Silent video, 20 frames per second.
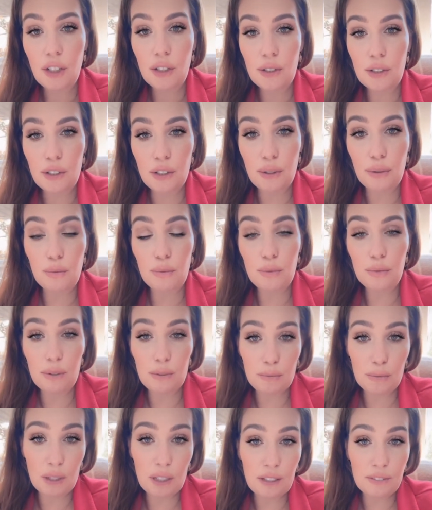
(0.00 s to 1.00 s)
through
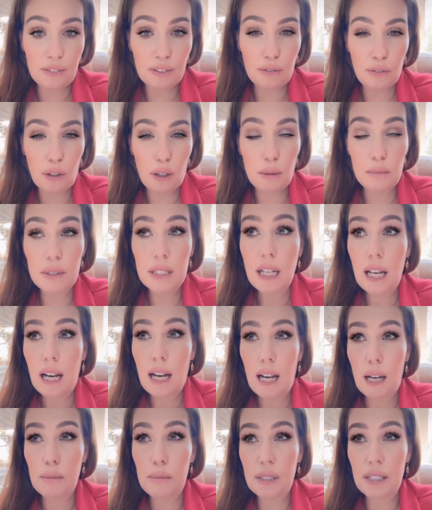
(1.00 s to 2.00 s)
one of the forms.
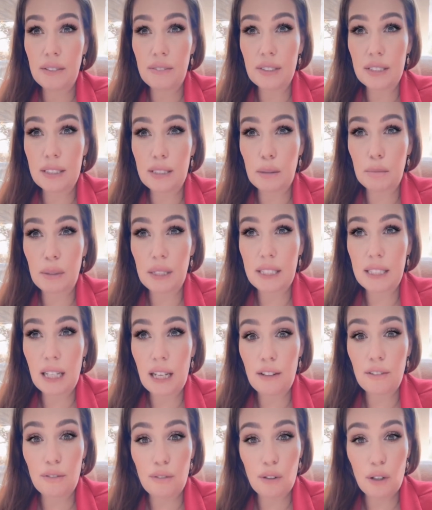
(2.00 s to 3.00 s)
I believe it's the
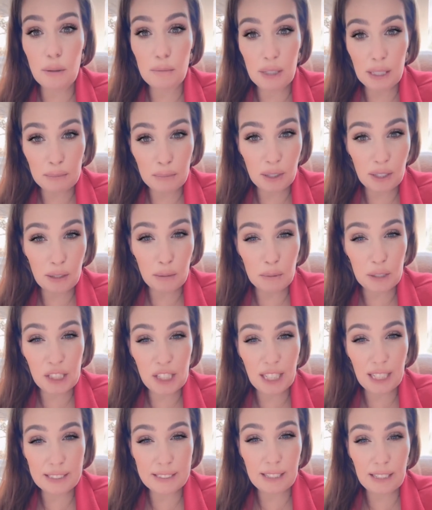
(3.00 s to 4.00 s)
B10 form. Let me double
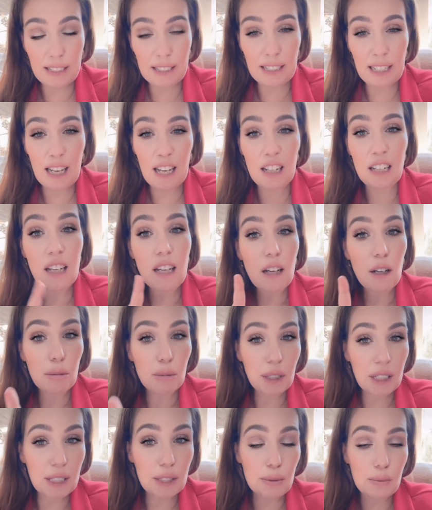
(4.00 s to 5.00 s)
check that again.
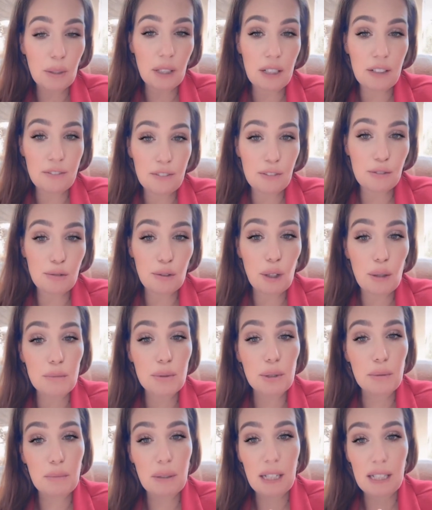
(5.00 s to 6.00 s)
But it's one of the forms.
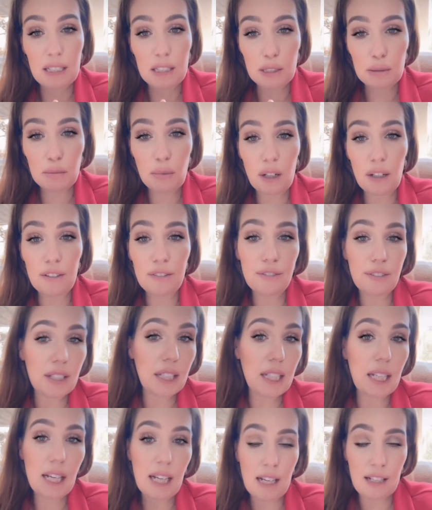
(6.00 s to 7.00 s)
You pay a small
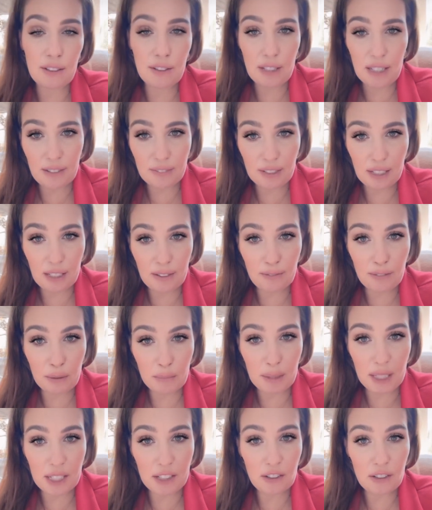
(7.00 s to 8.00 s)
fee and you have that
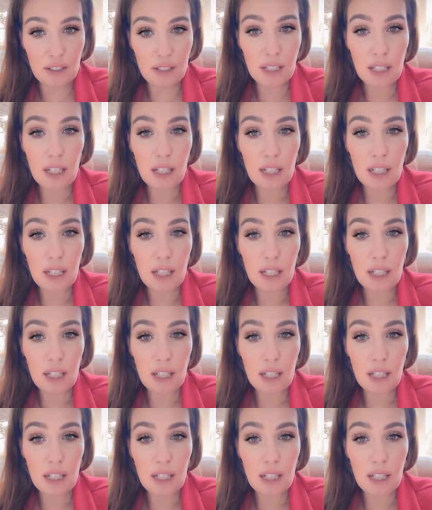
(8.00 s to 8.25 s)
information.